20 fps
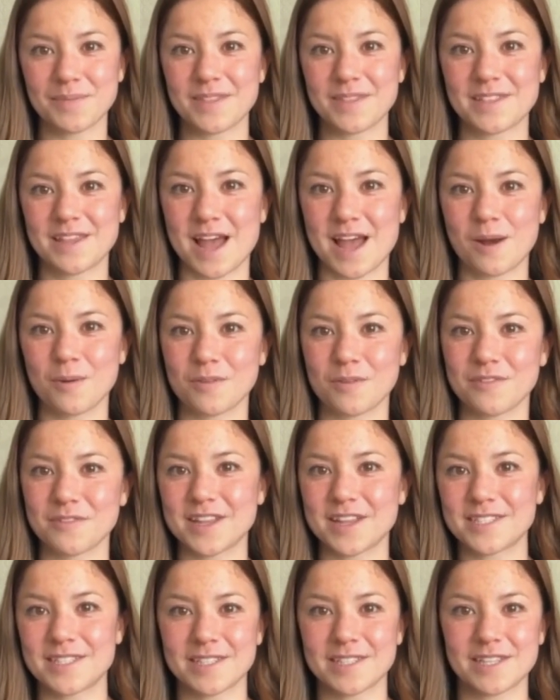Now,
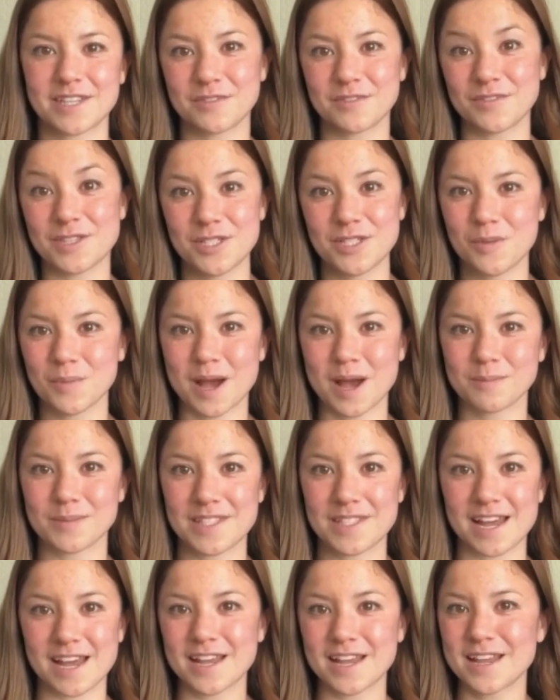visit the official
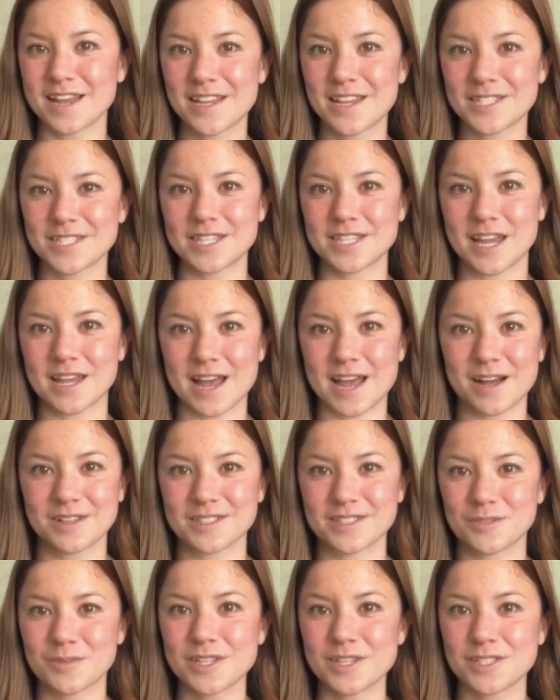website and check out the
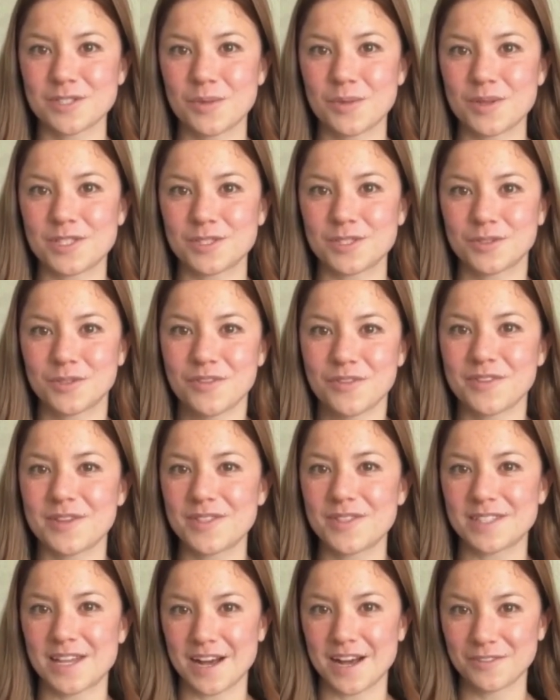Crystal Restore for
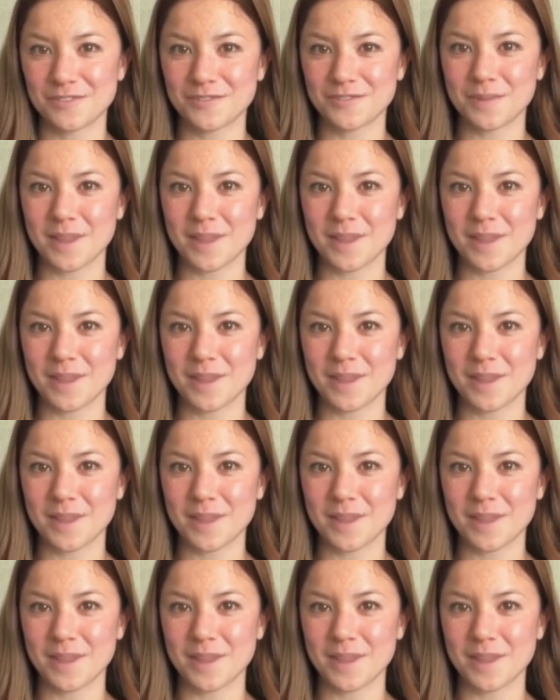yourself.